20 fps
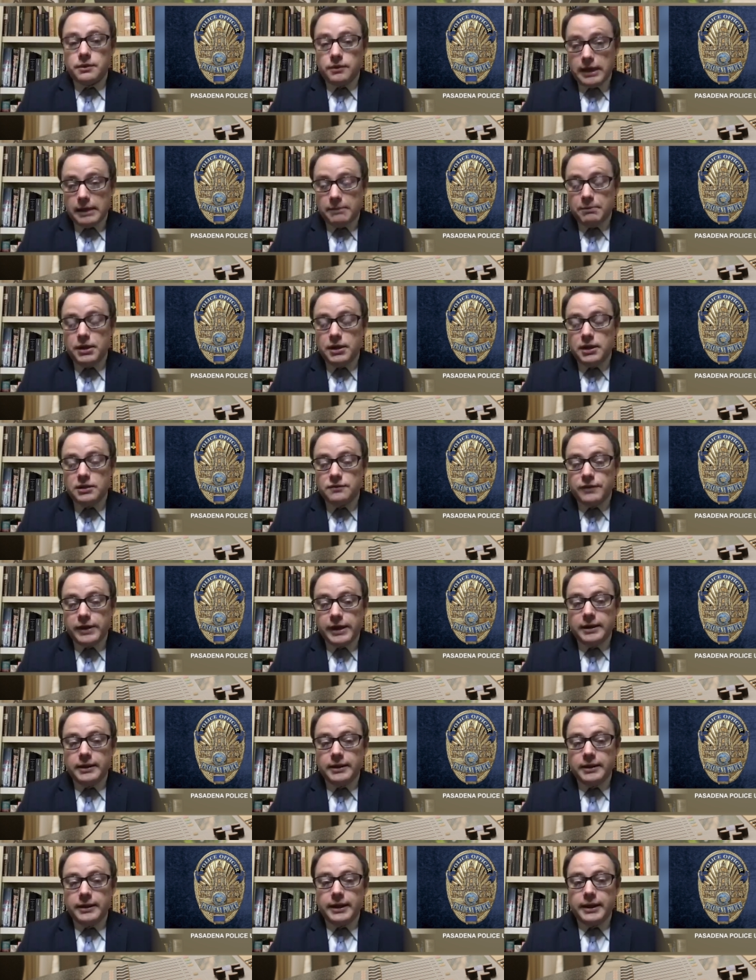deputies
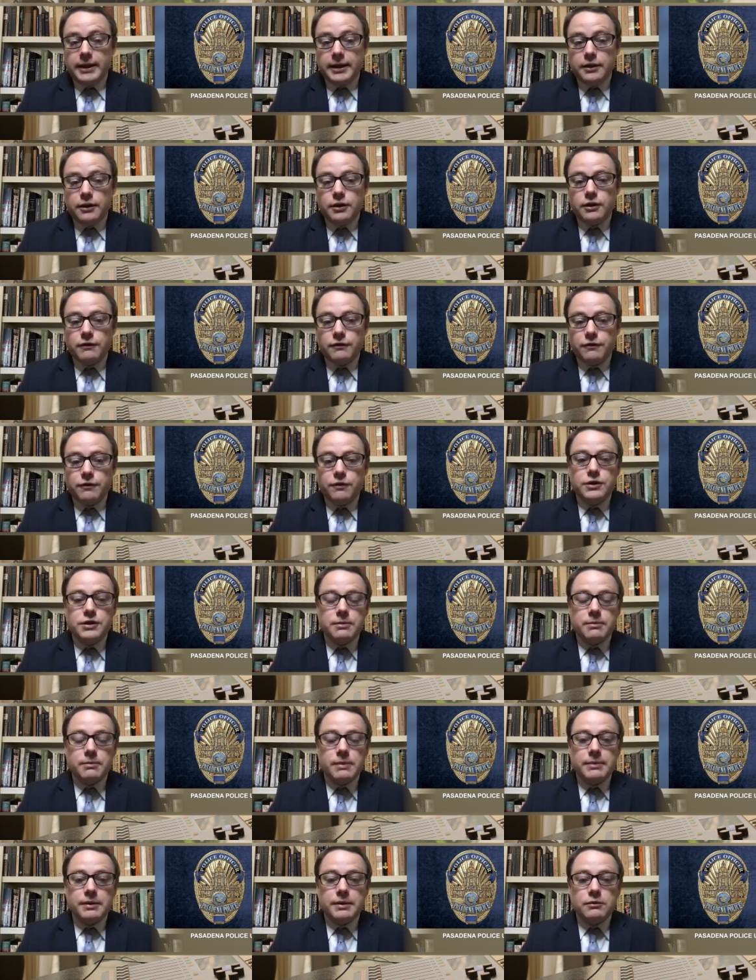violated her First
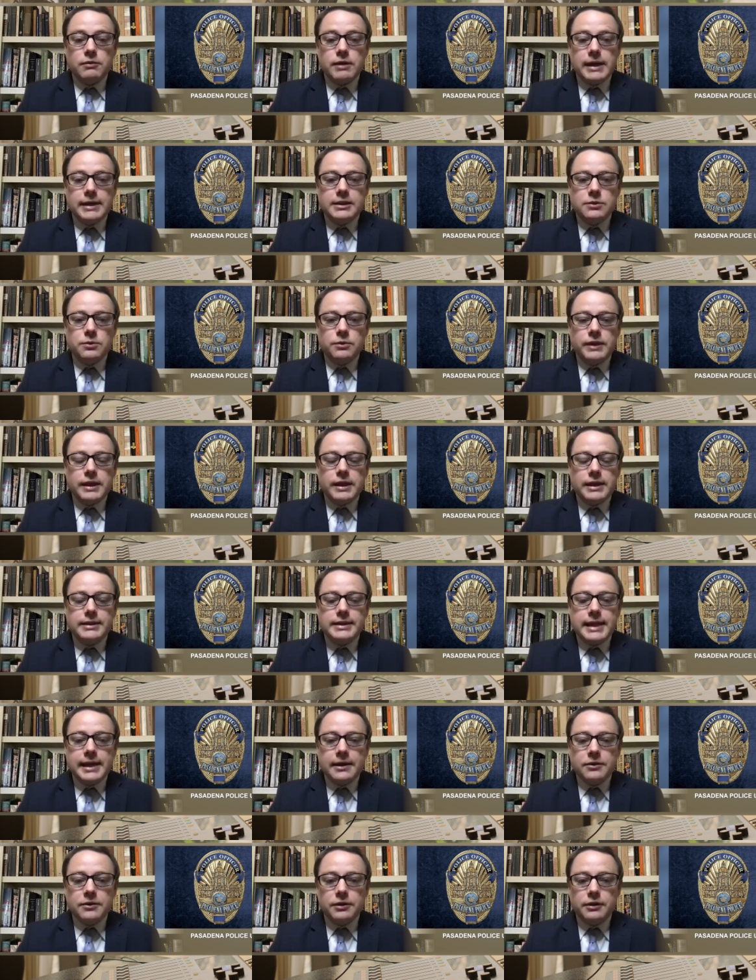Amendment rights when they
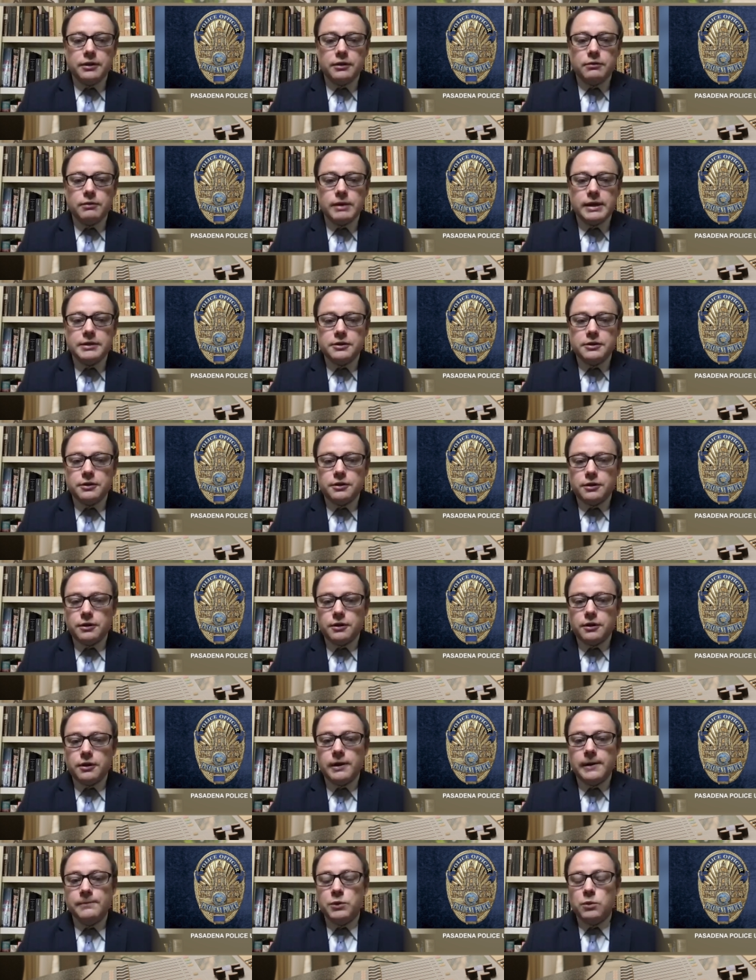tackled and arrested
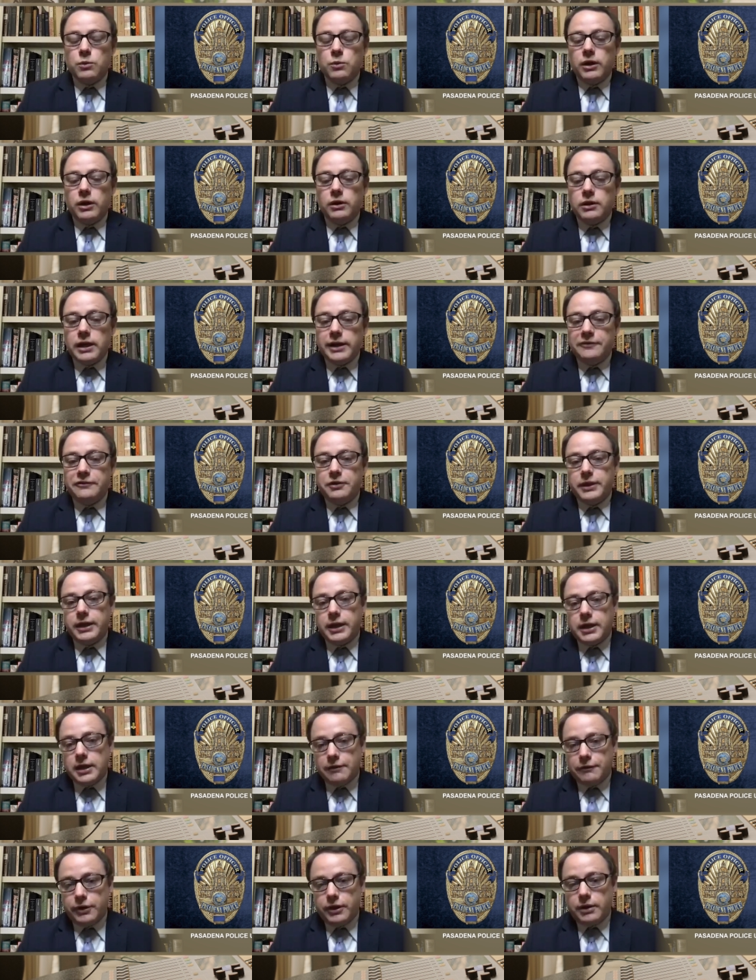her while lawfully
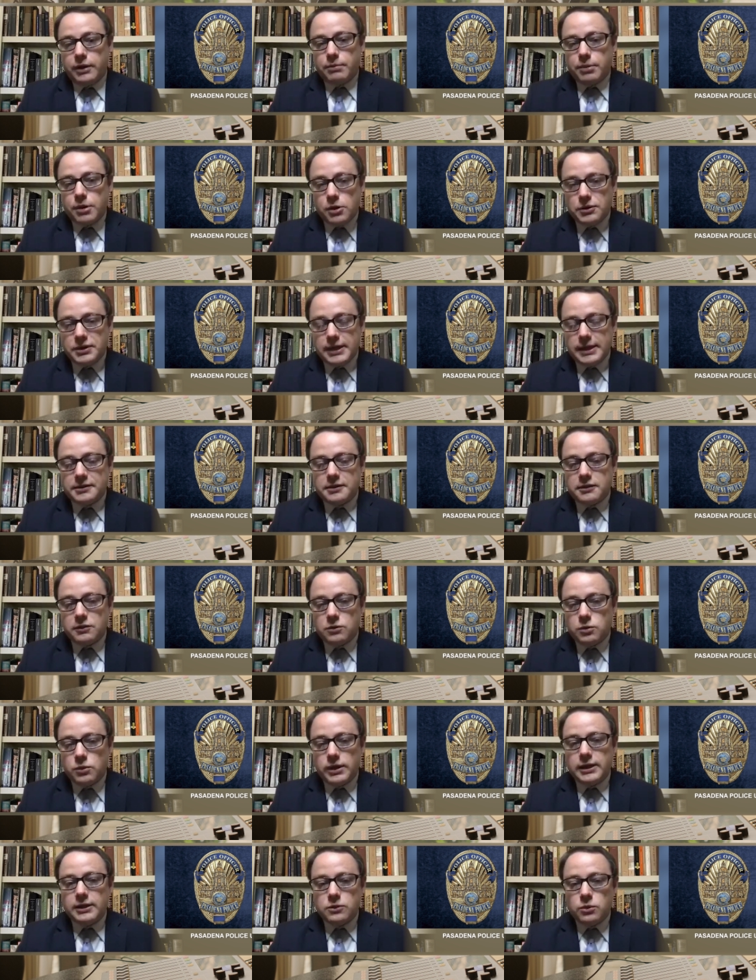covering a protest in
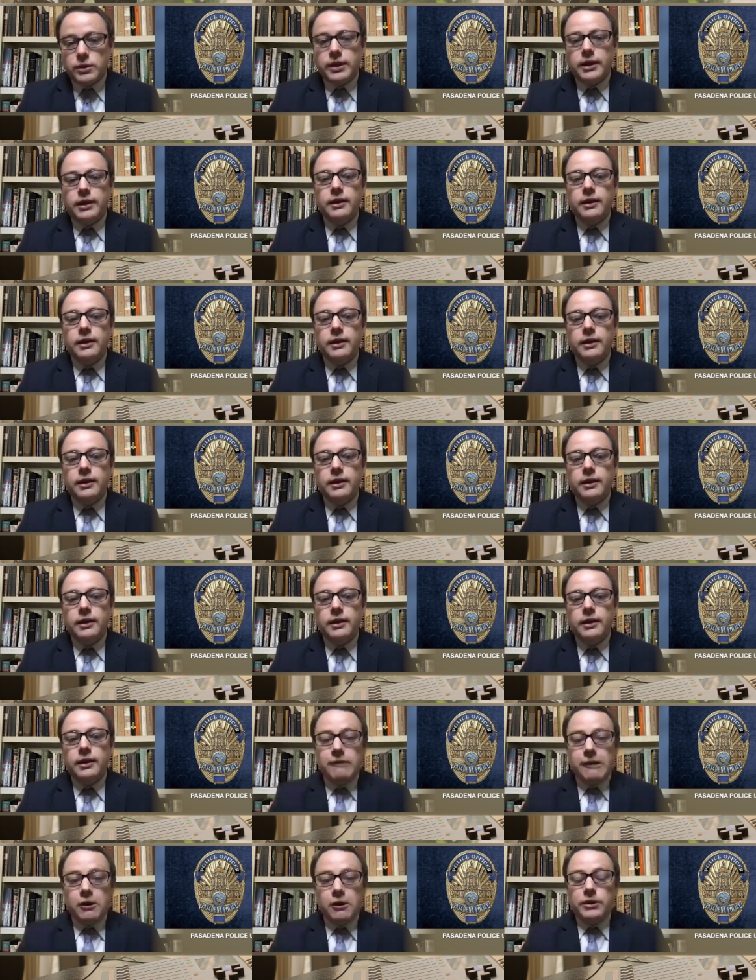2020
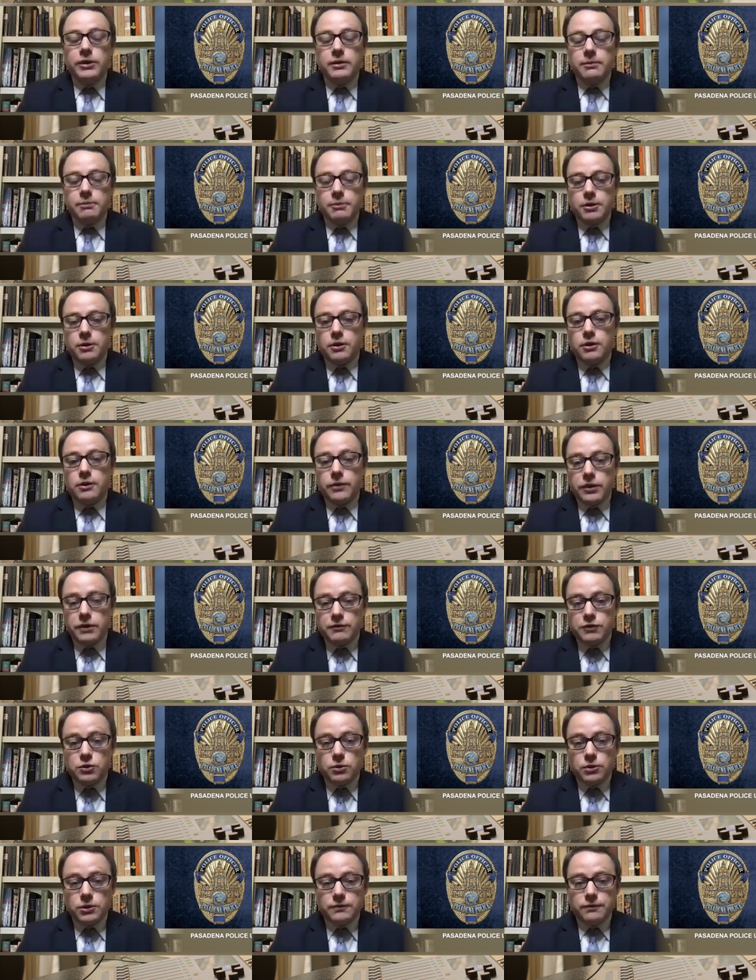following the murder of
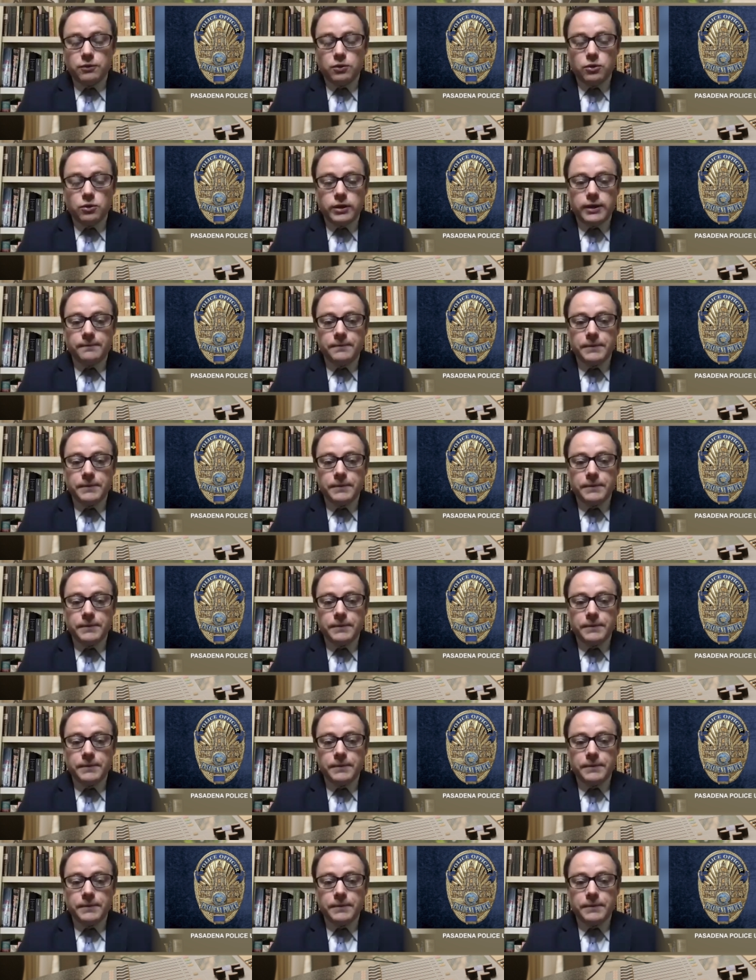George Floyd.